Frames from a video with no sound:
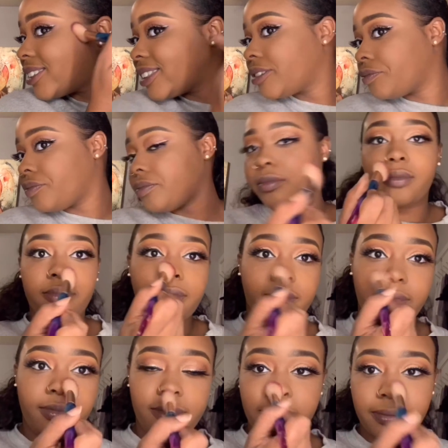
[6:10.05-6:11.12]
just to put
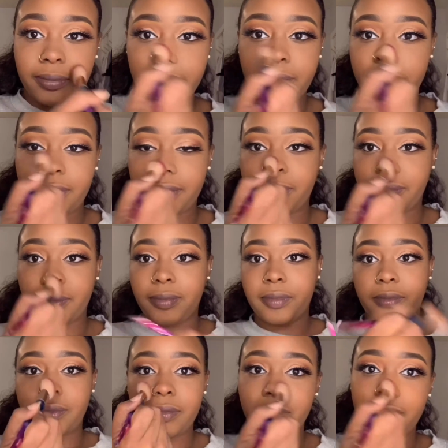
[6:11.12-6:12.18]
some color onto my
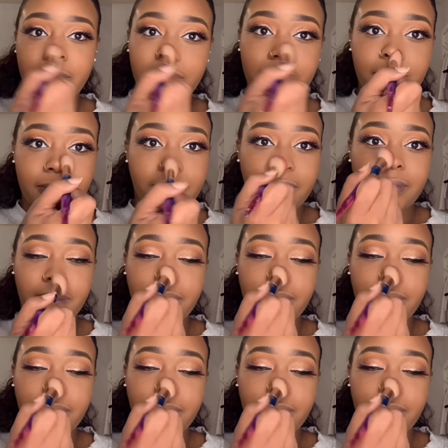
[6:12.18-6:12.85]
nose, but I really